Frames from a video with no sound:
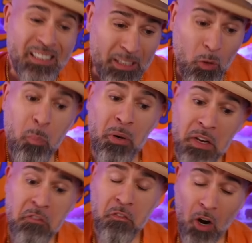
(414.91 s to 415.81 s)
still pretty
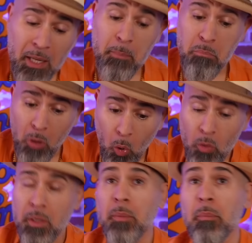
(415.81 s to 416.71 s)
fucking
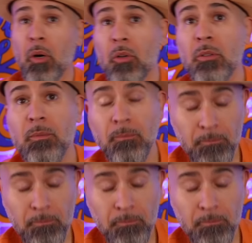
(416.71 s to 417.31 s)
potent, bro.